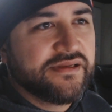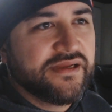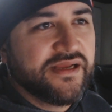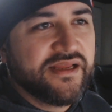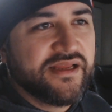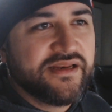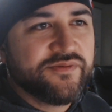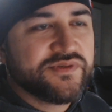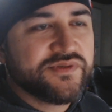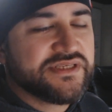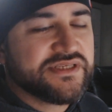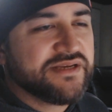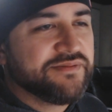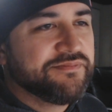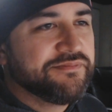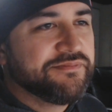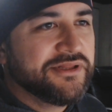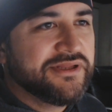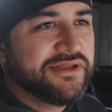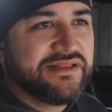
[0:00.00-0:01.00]
And it was
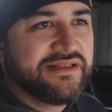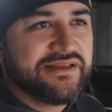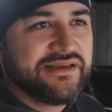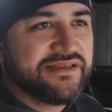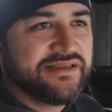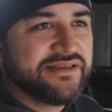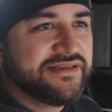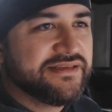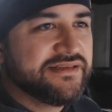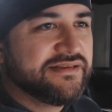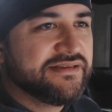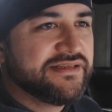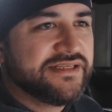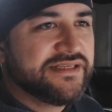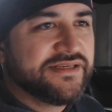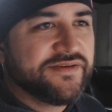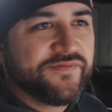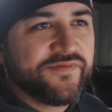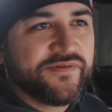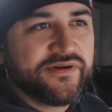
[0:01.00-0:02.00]
completely
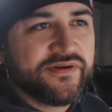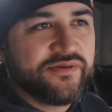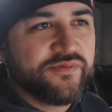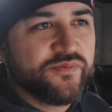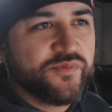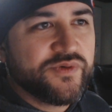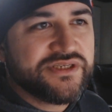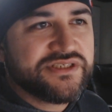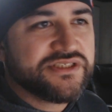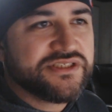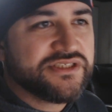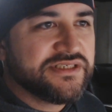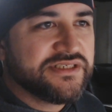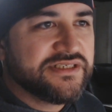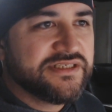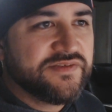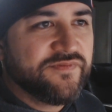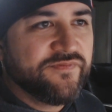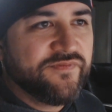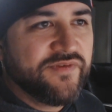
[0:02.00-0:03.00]
different, which
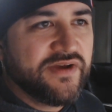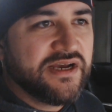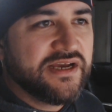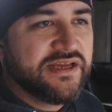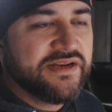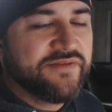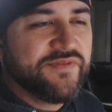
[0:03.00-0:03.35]
is fine.